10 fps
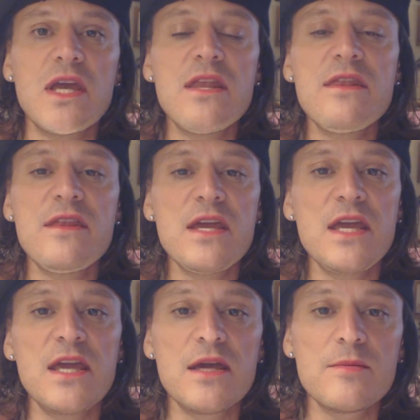in
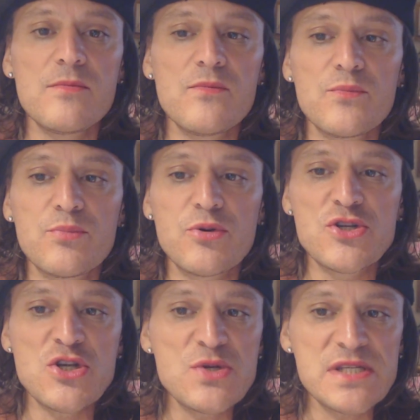the
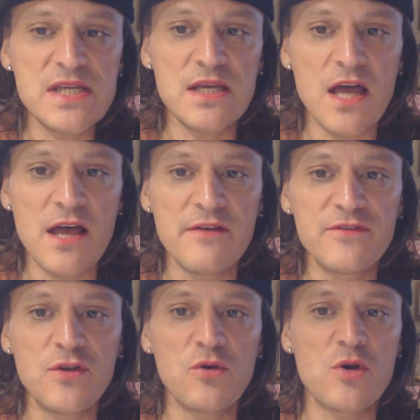producing
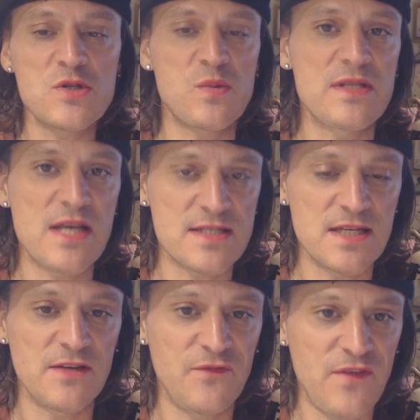of Euro Sweet
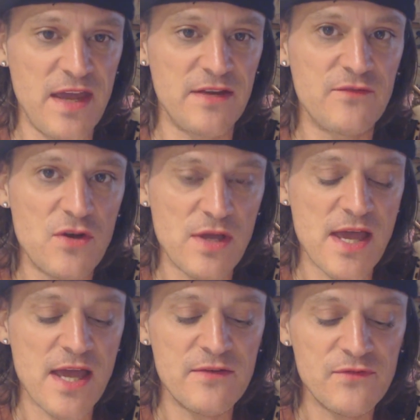Destiny and Fate,
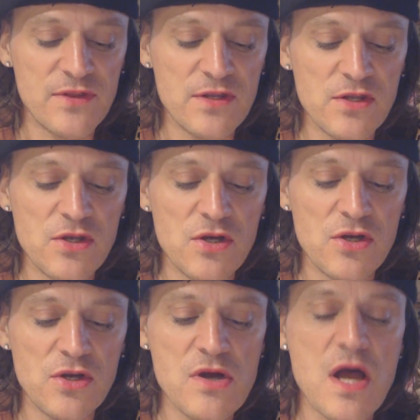okay,
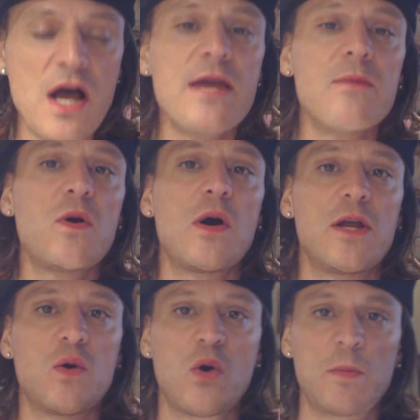I am
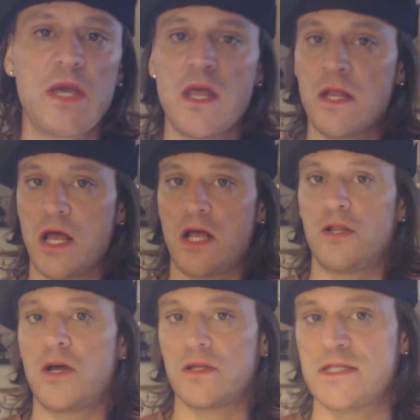kind of coming it
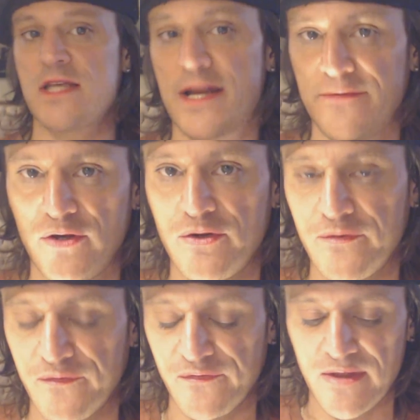along the side of you,
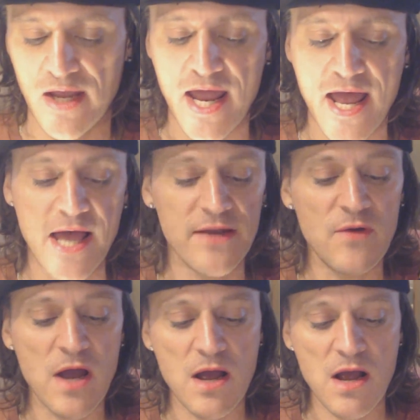
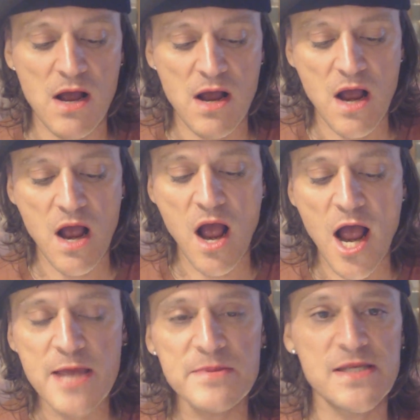and
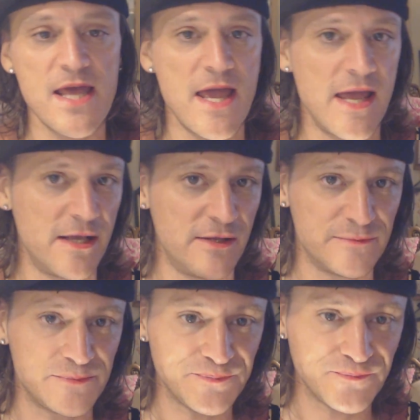I am saying